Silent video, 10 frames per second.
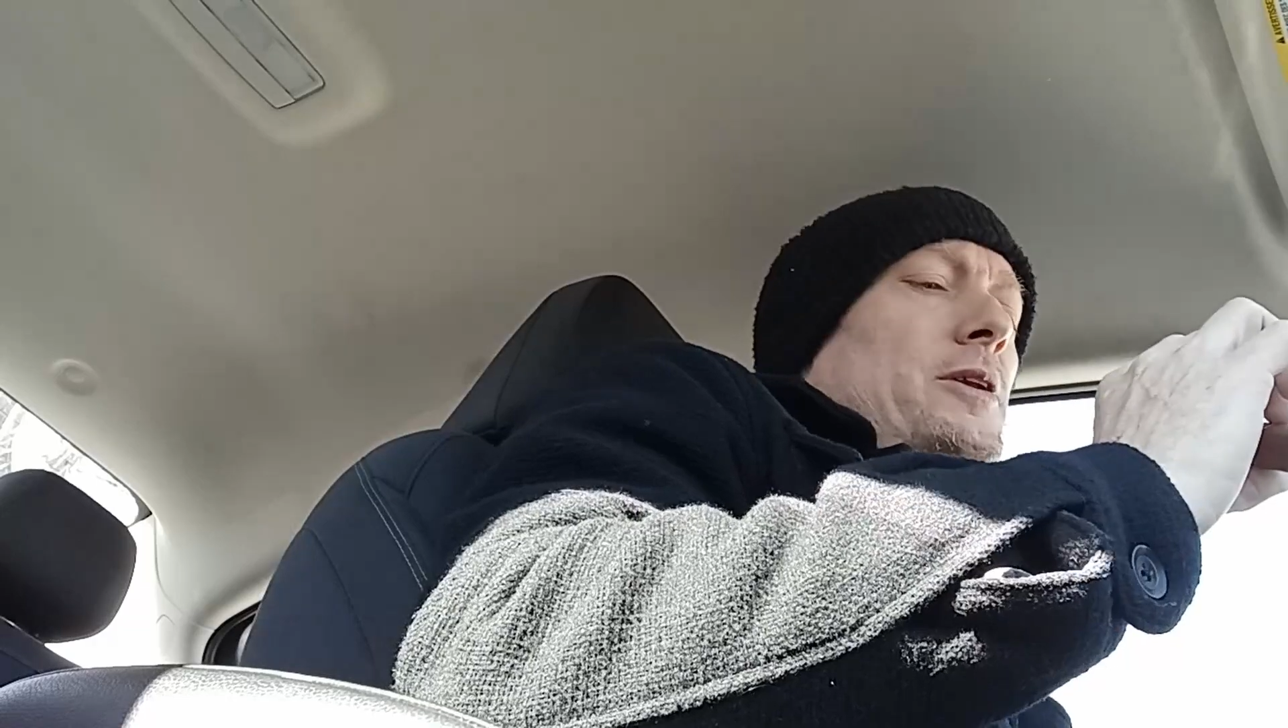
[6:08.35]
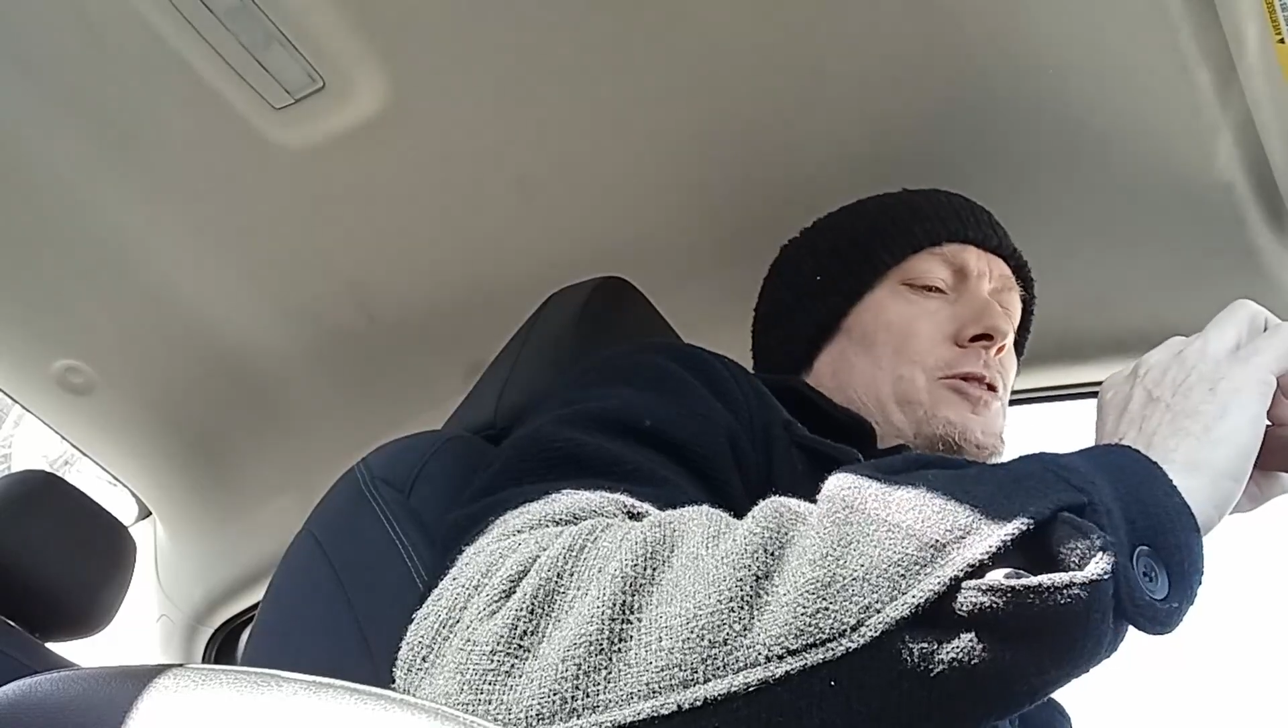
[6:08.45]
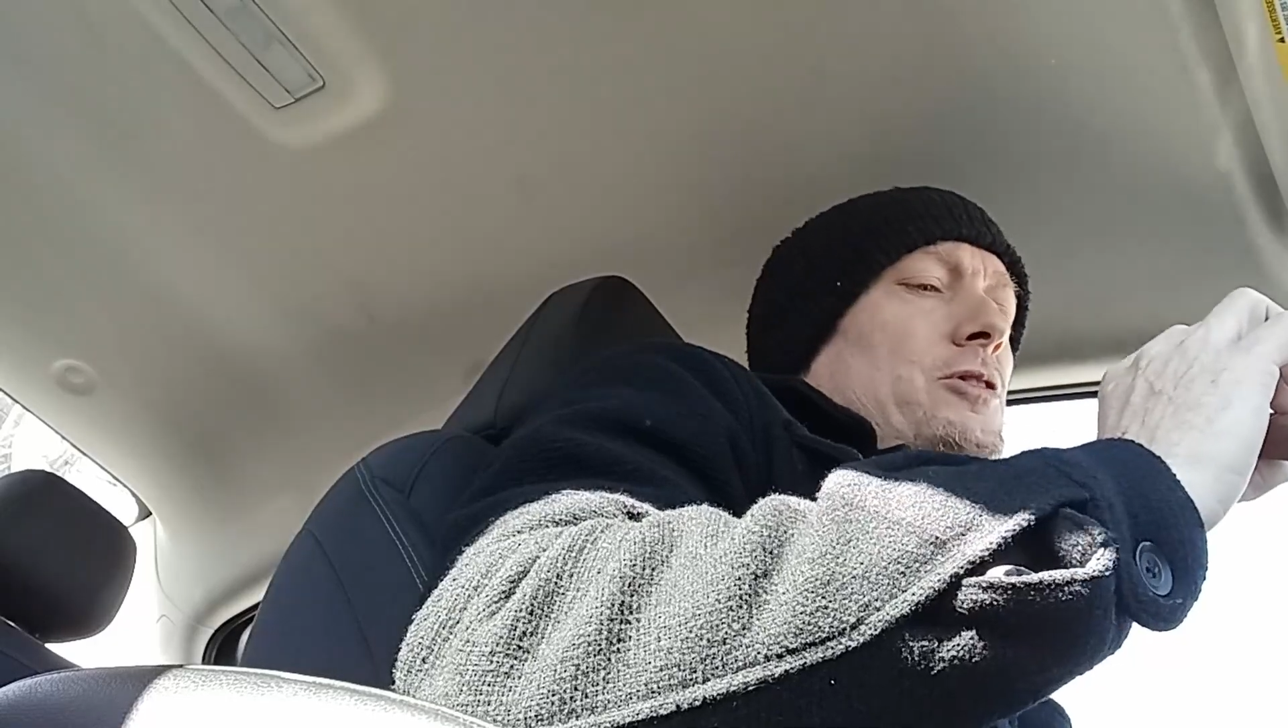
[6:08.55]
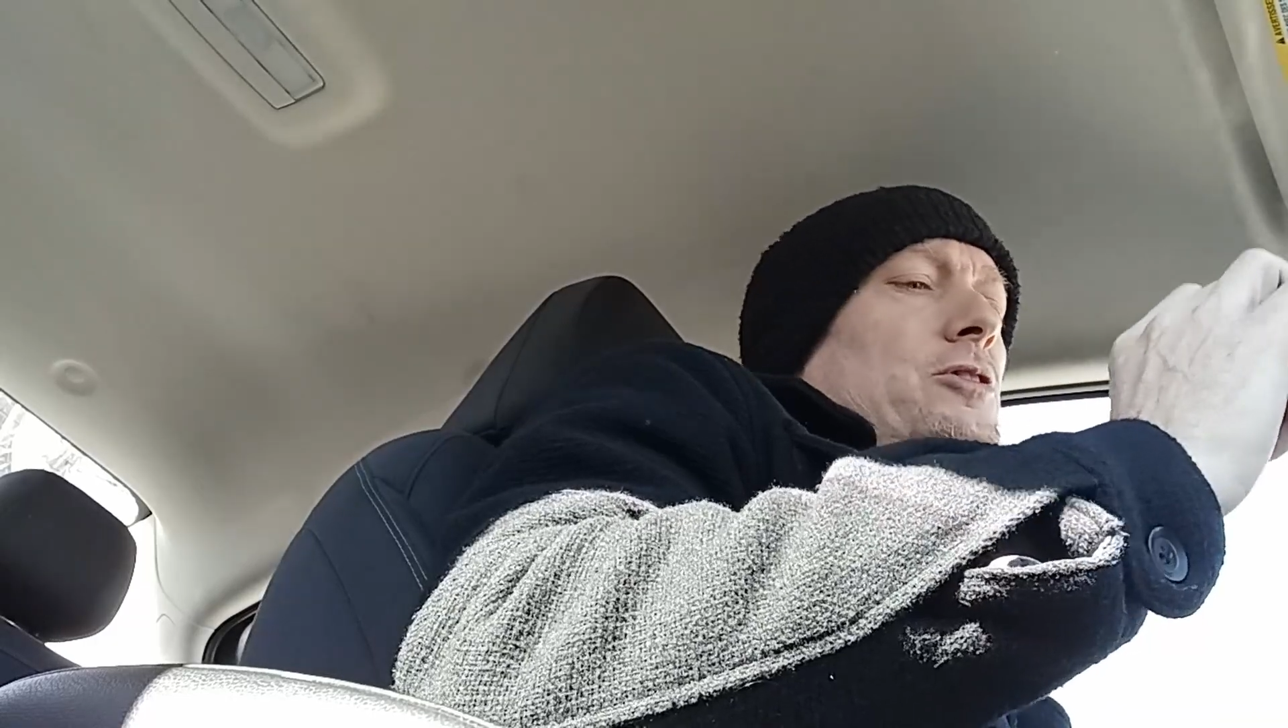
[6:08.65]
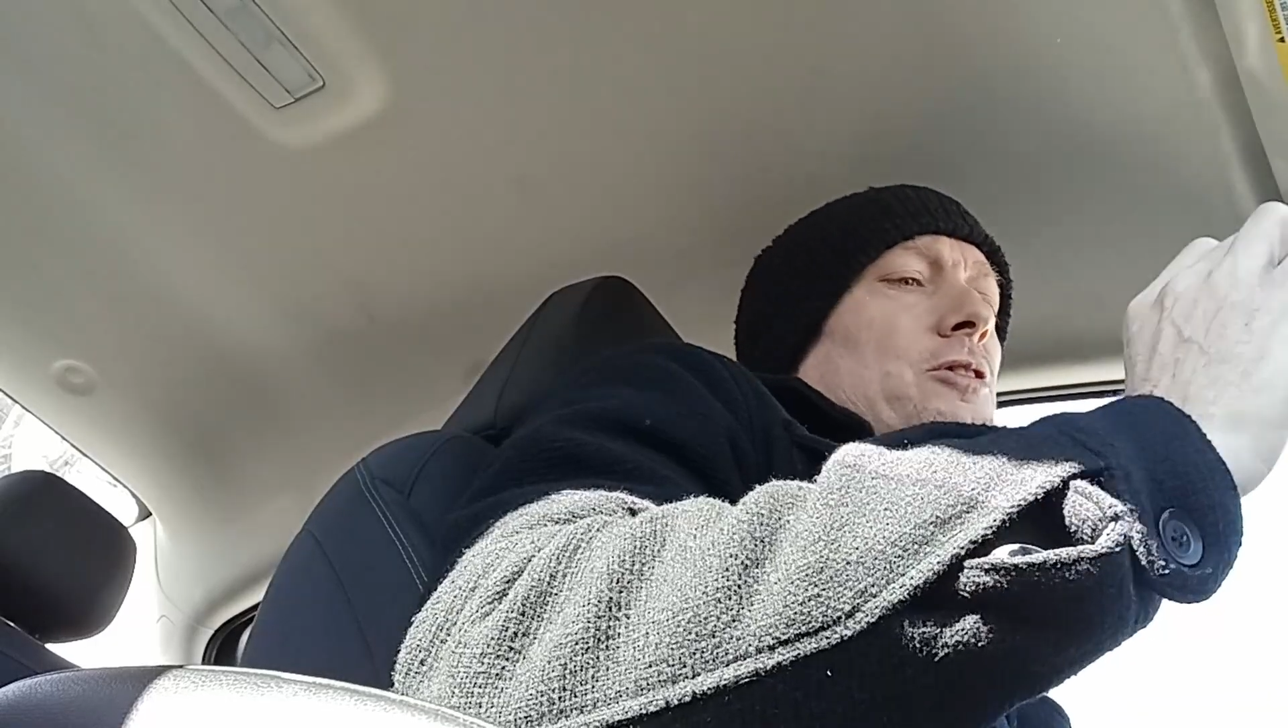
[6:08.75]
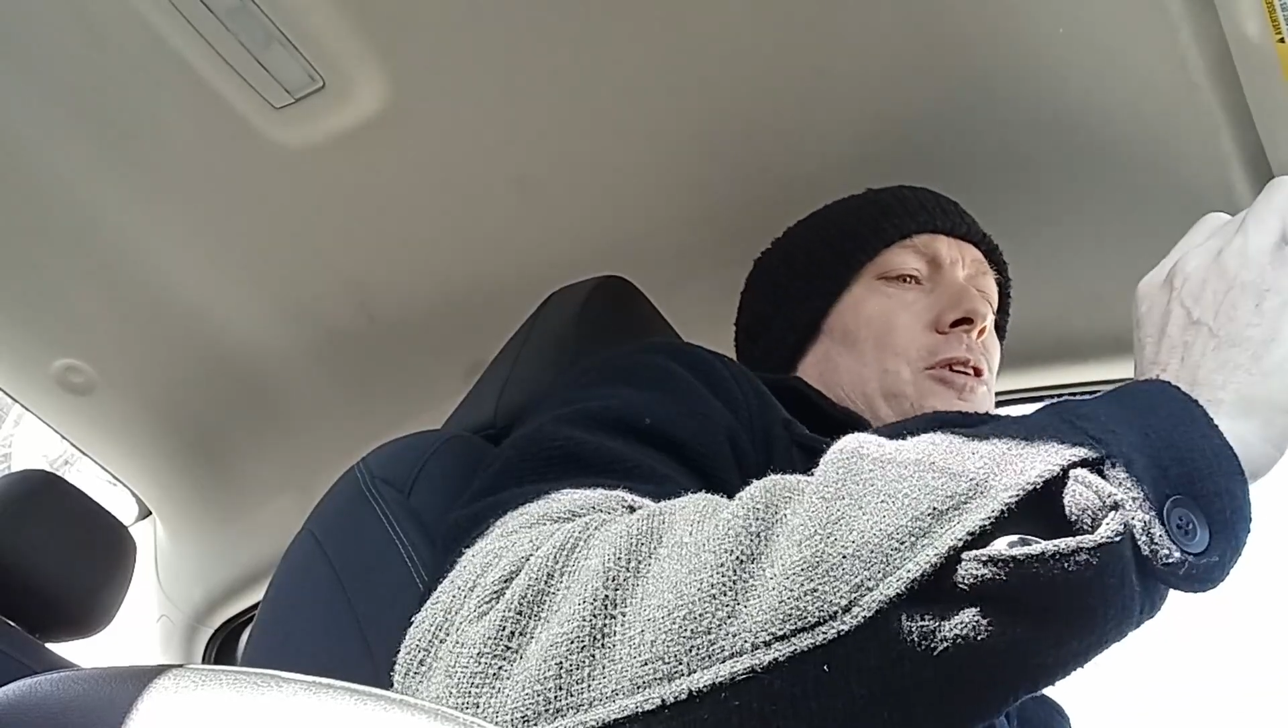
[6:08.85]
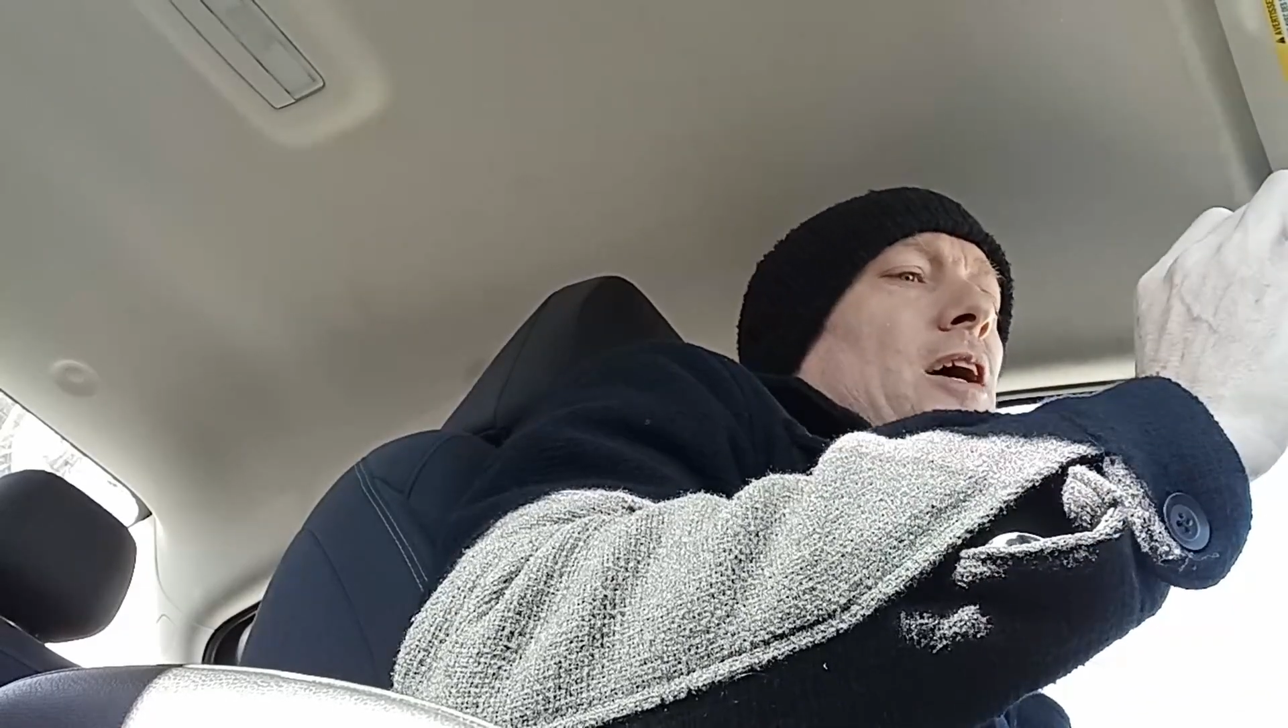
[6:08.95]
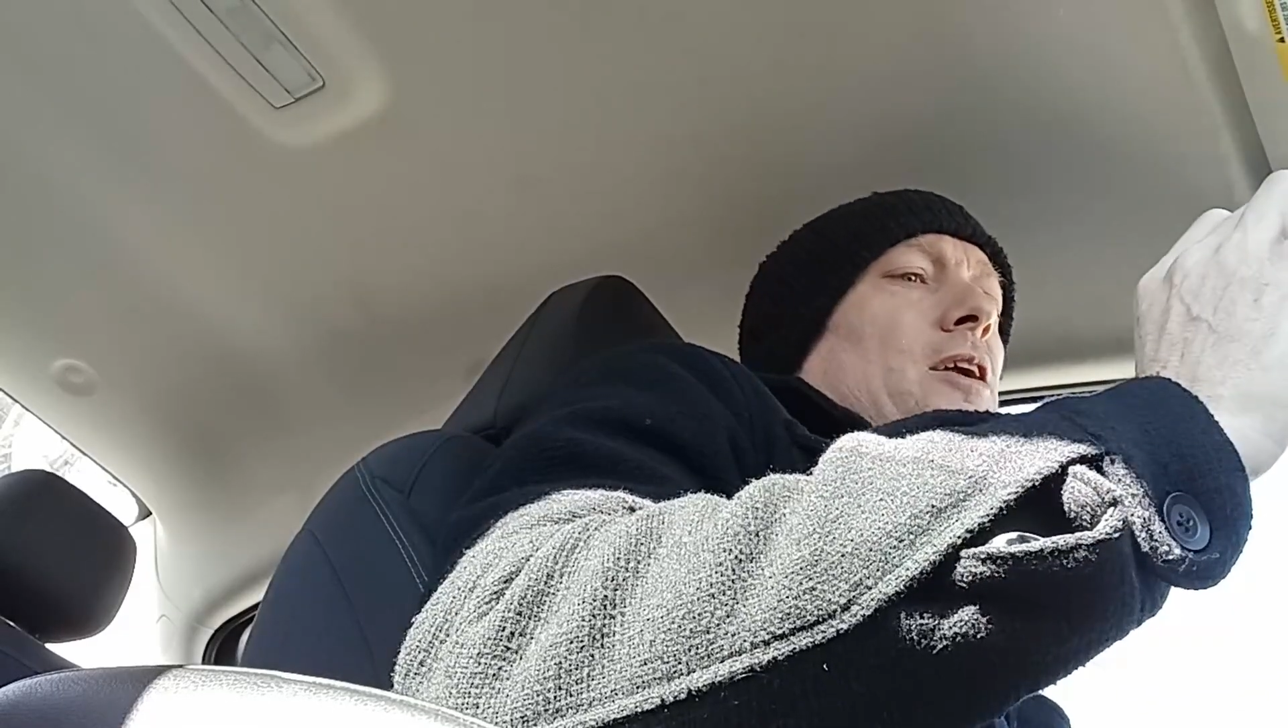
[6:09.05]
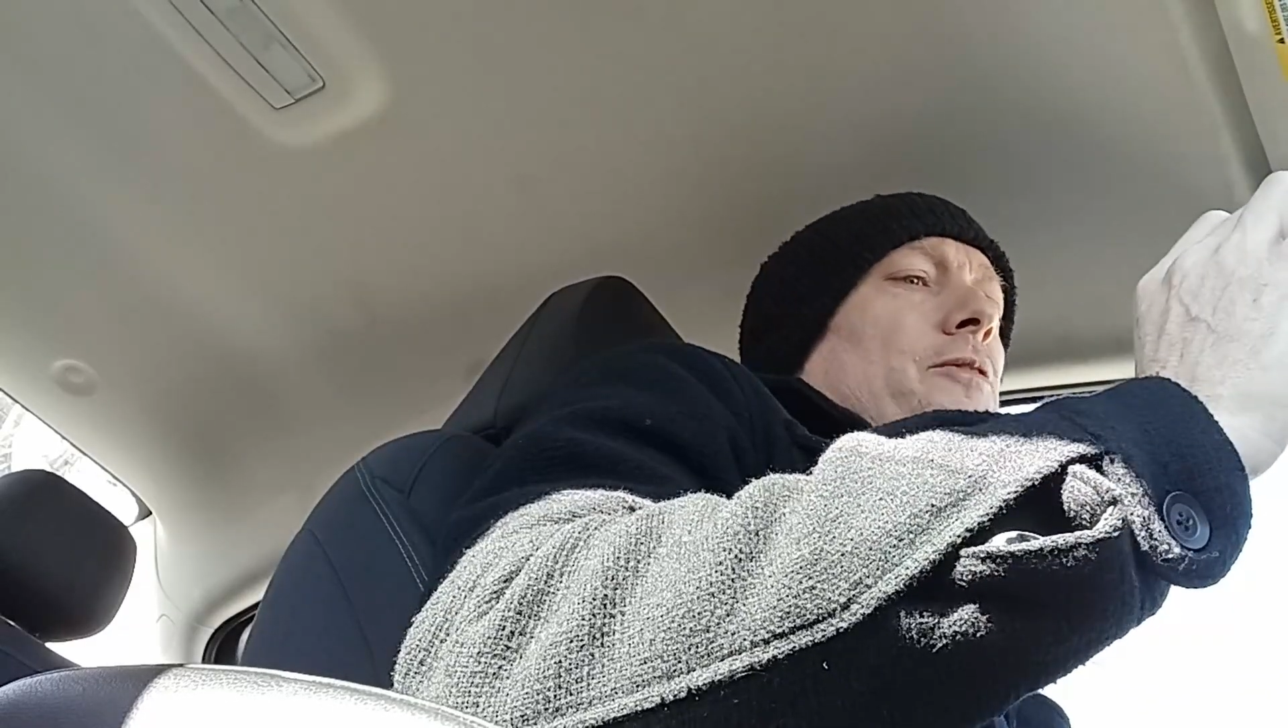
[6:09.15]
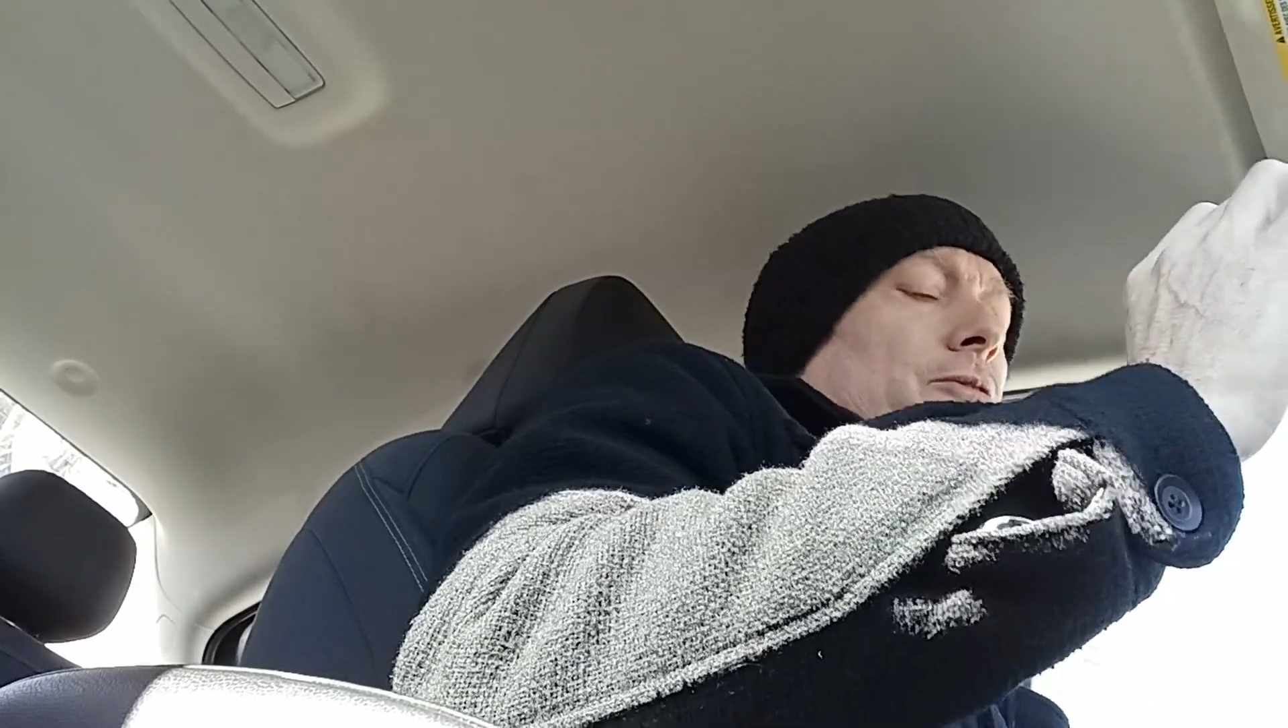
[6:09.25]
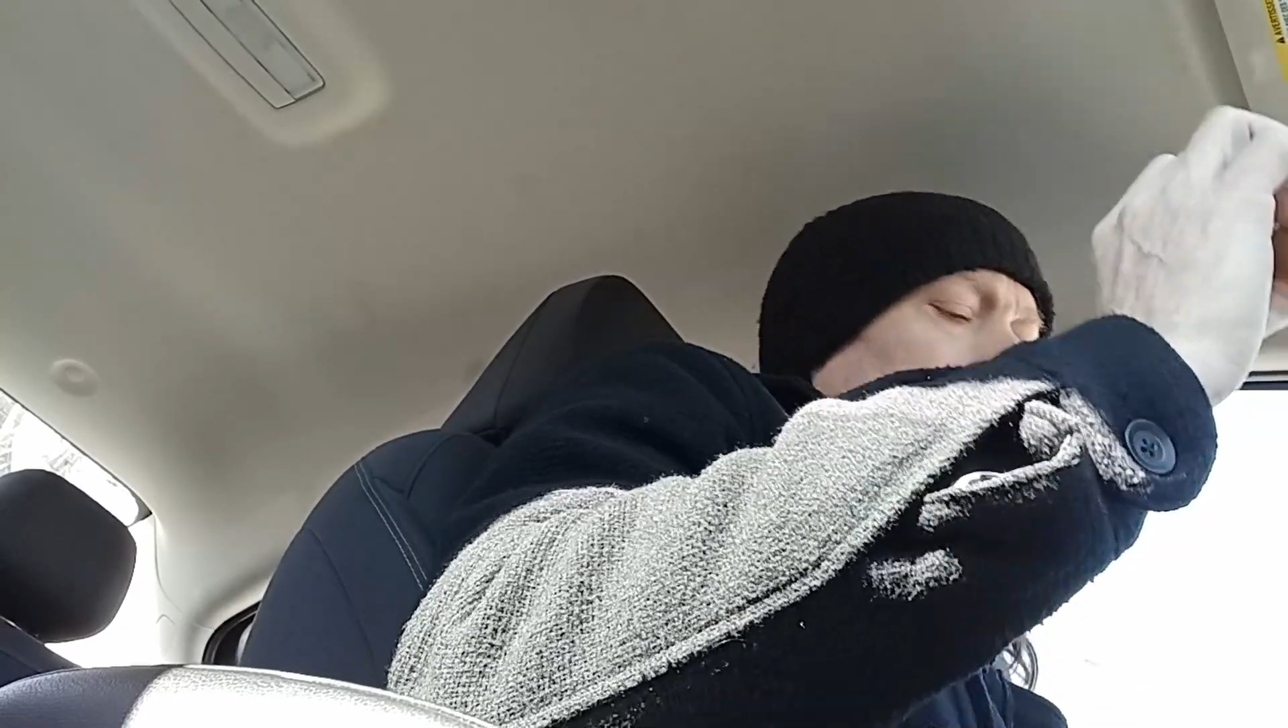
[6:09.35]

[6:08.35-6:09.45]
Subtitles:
This is kind of